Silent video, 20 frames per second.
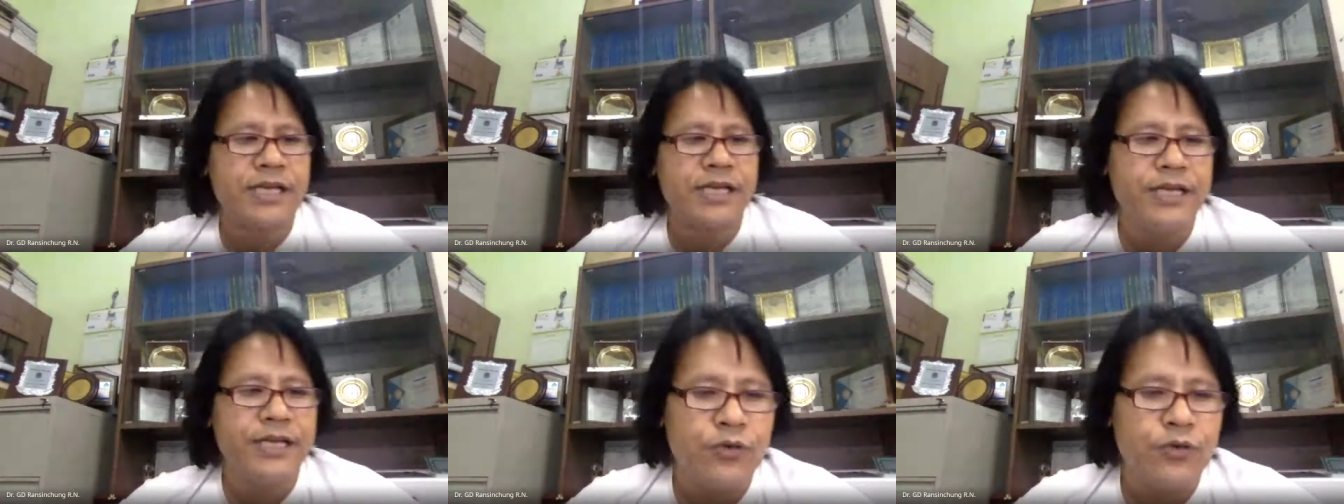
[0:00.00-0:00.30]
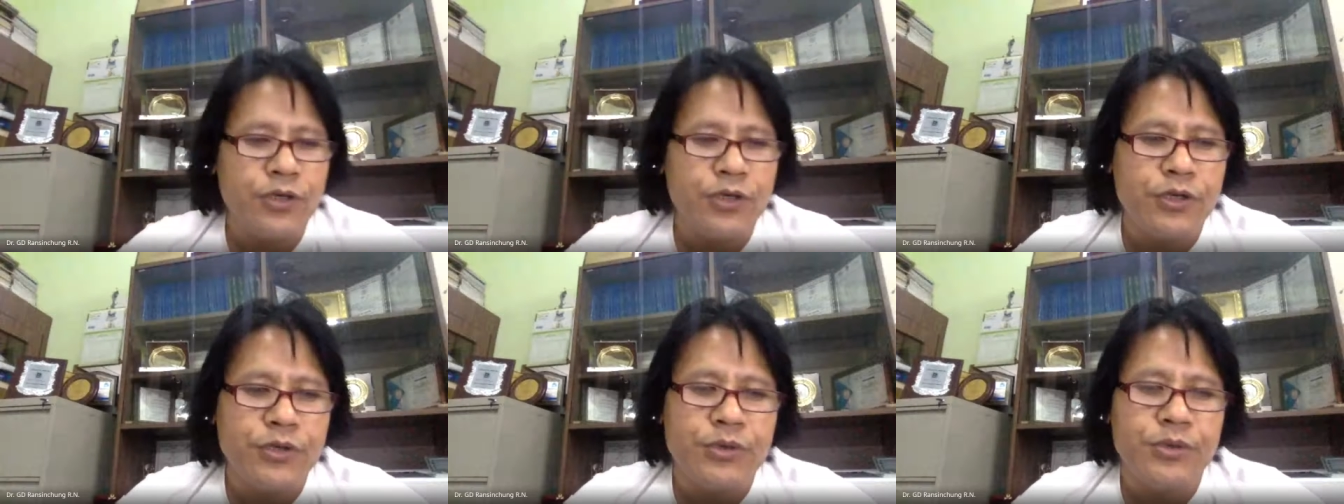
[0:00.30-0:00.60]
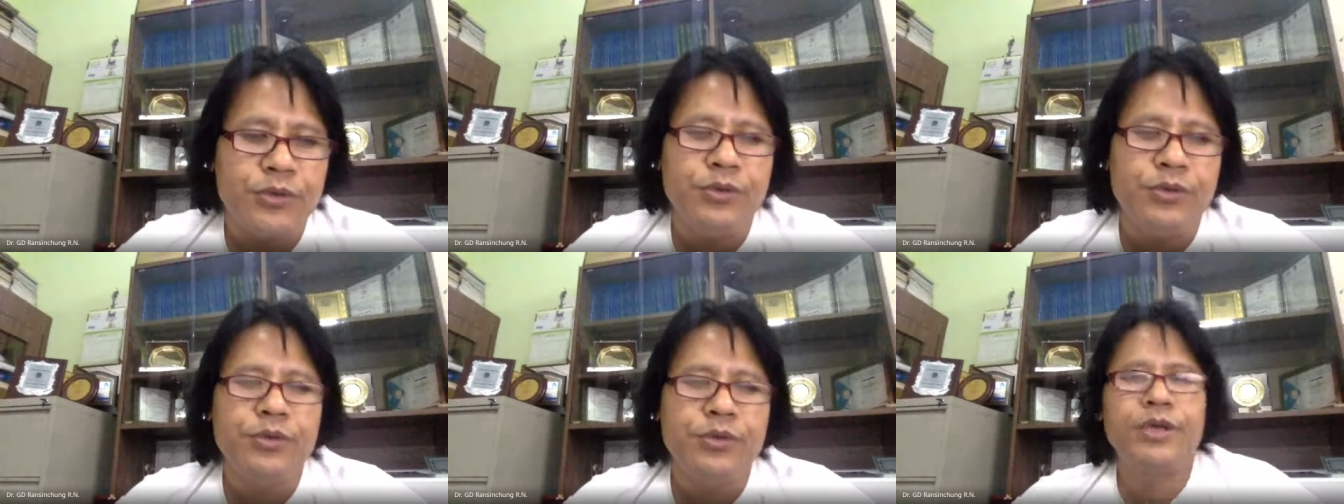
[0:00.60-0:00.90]
I told
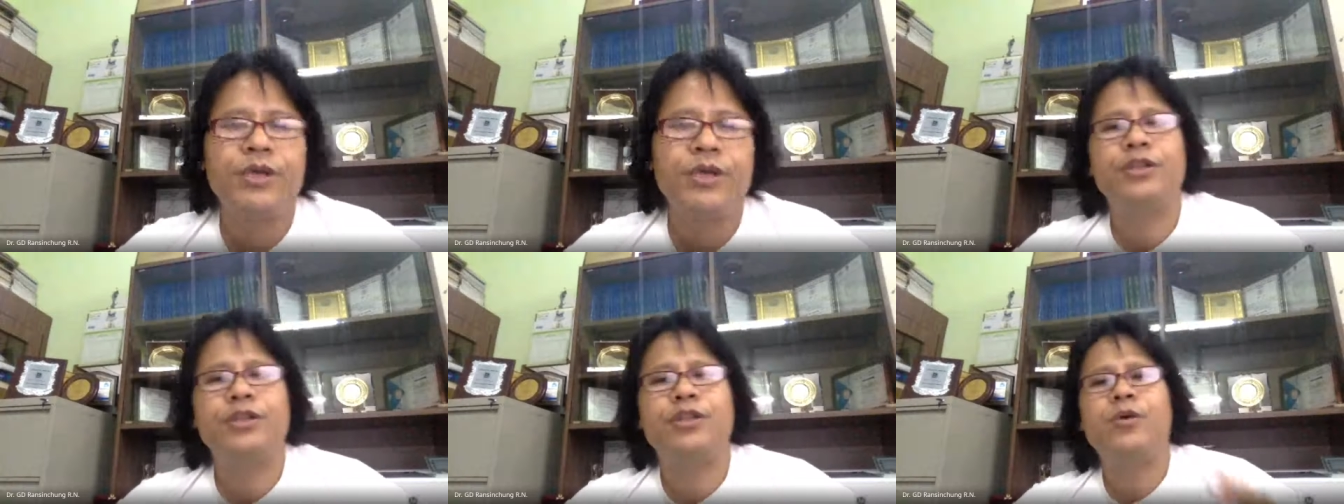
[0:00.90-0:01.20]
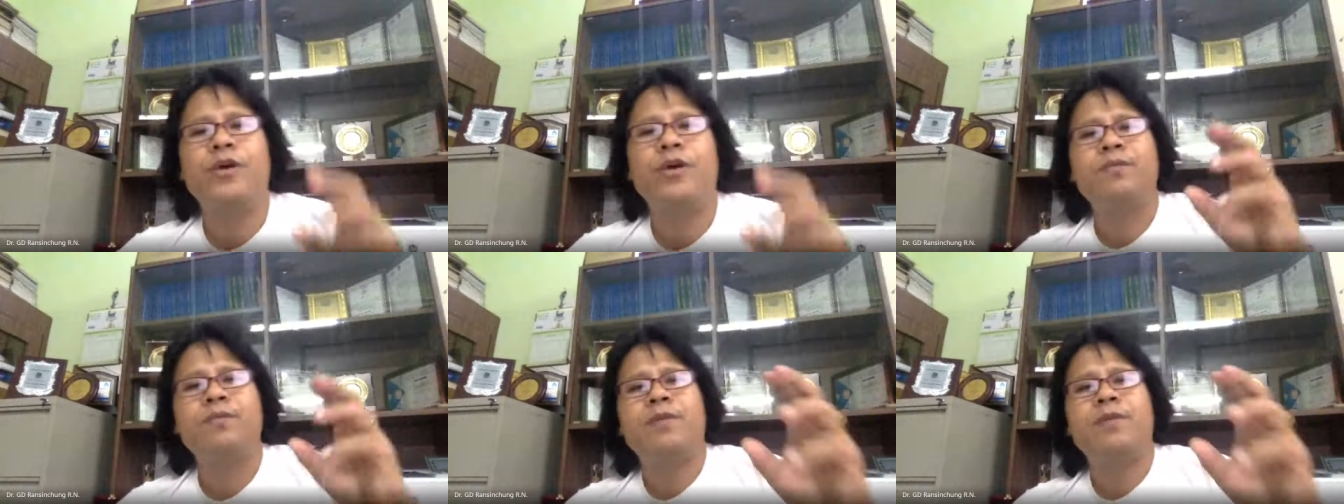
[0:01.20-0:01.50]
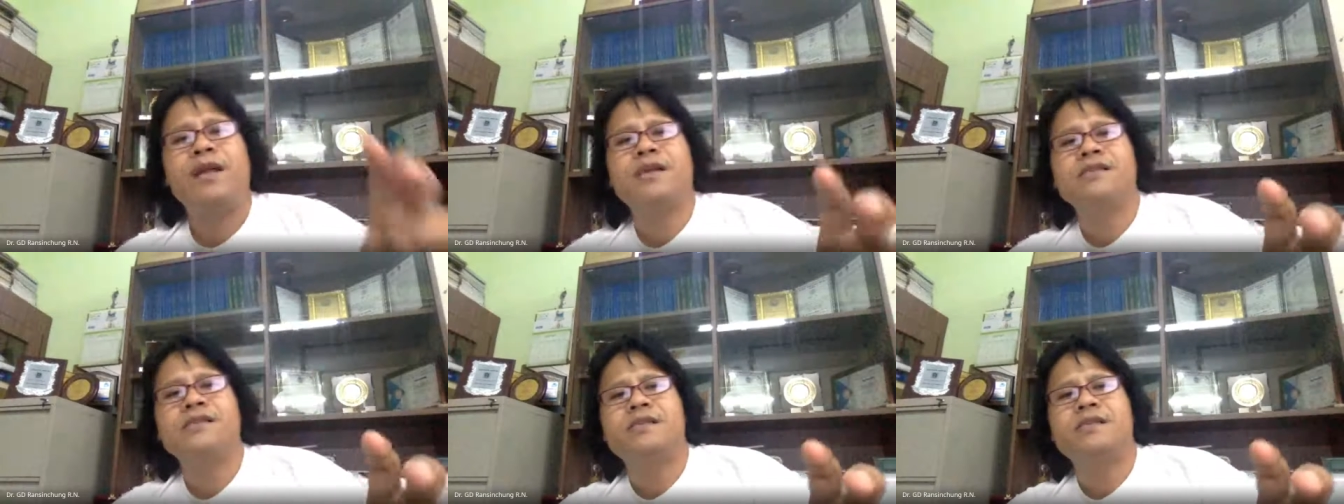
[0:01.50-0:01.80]
you, dowel
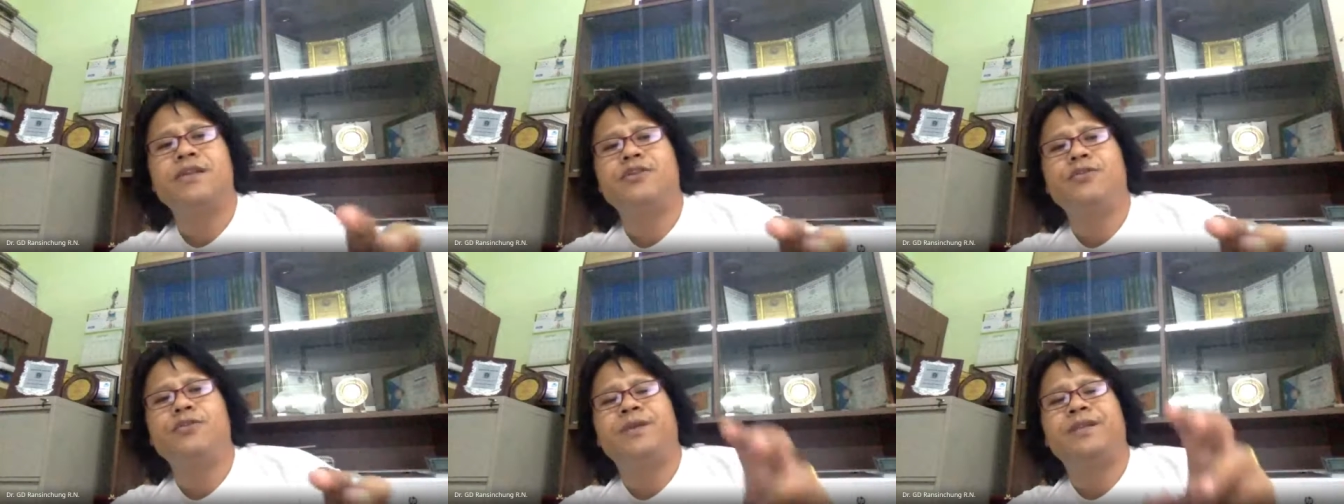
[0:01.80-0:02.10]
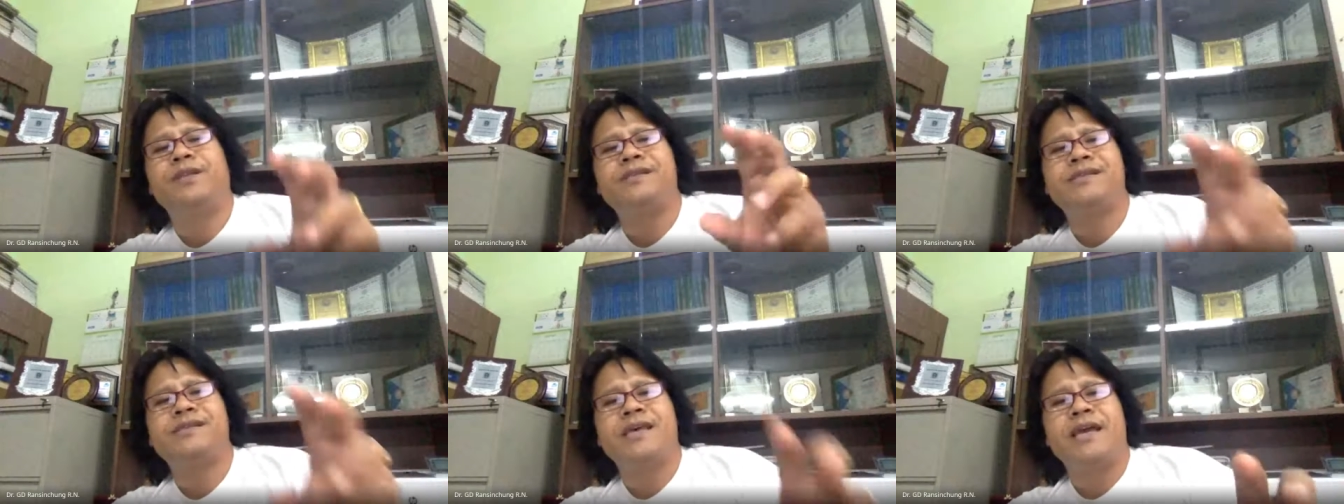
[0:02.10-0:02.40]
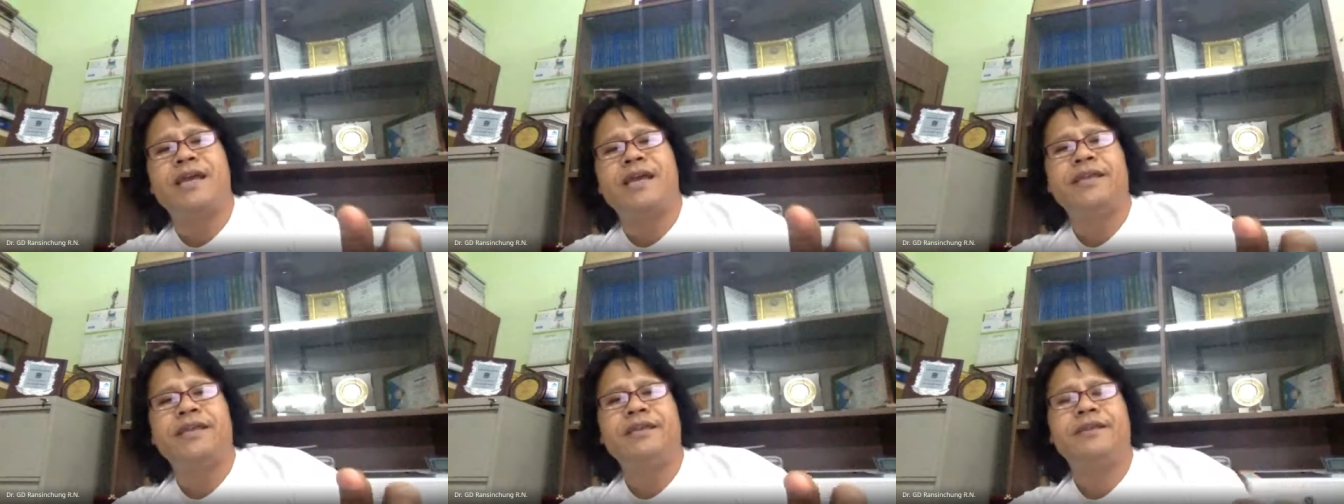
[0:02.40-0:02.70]
bars are to be
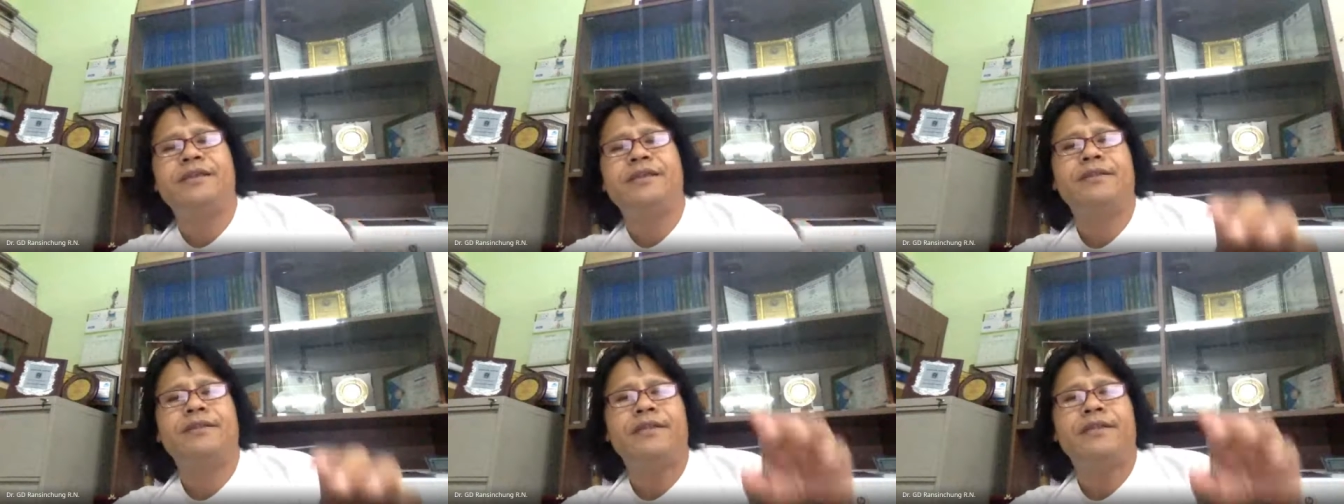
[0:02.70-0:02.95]
designed,